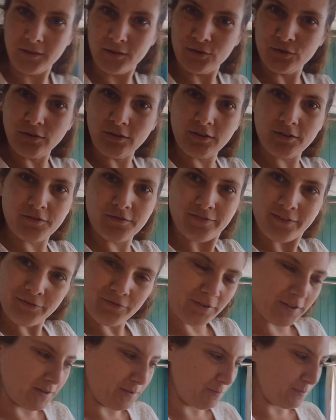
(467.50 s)

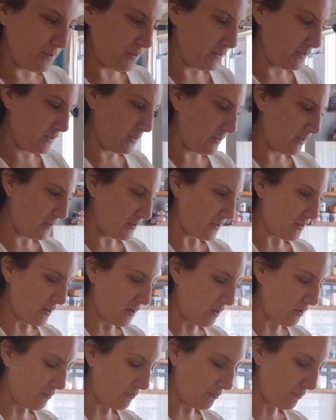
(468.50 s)
250 milliliters
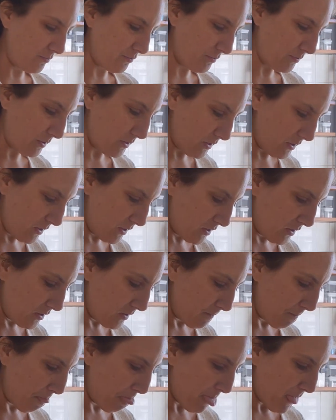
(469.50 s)
of
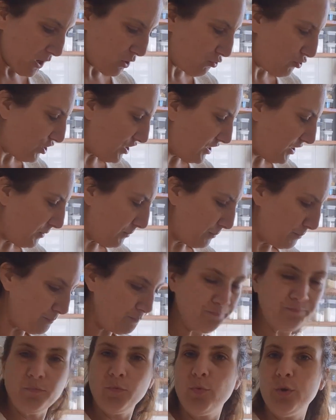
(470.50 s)

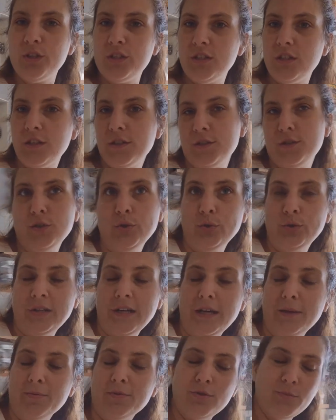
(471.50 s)
cream with 2
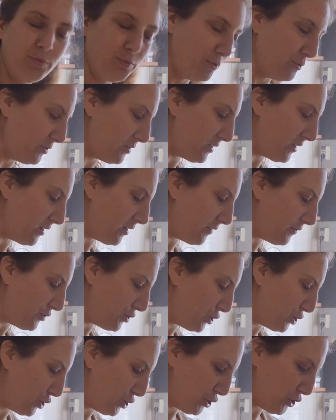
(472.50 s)
tablespoons of
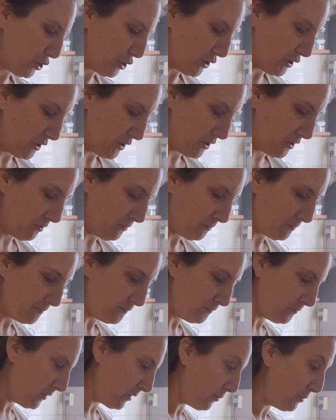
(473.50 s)
sugar,
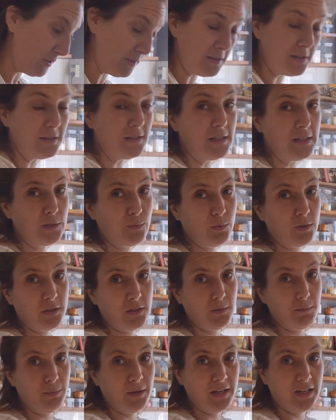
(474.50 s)
because that's what
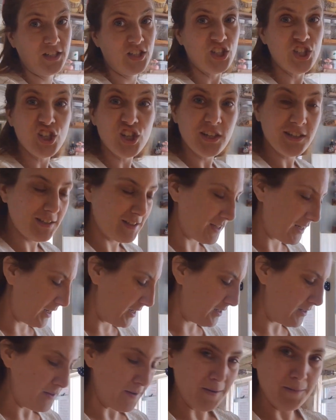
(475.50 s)
the package
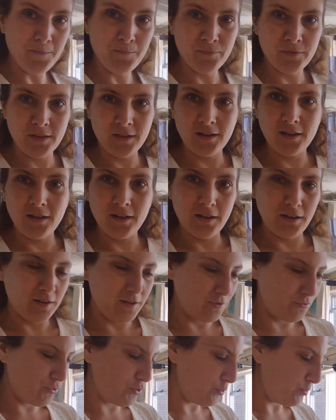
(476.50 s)
said.
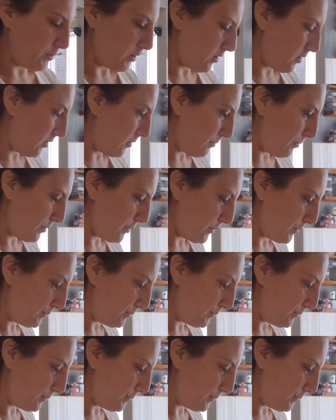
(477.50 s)
The rhubarb,